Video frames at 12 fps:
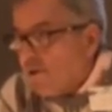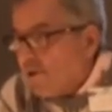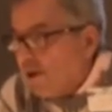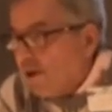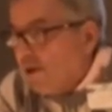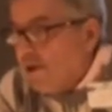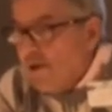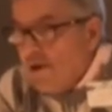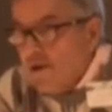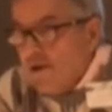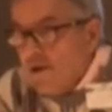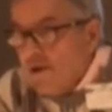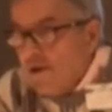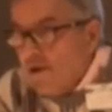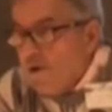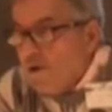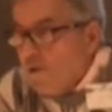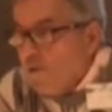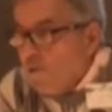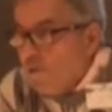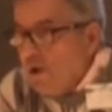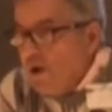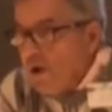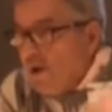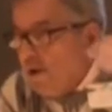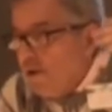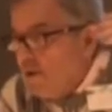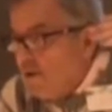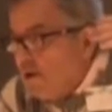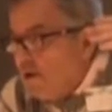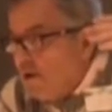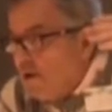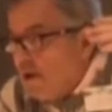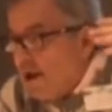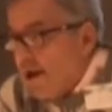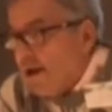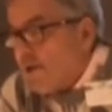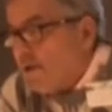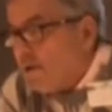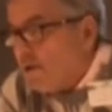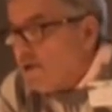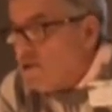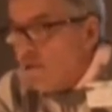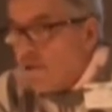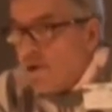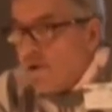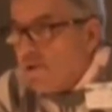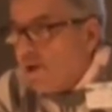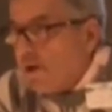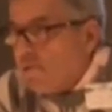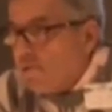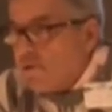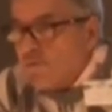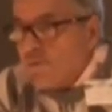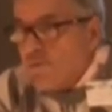Okay. We had a country that was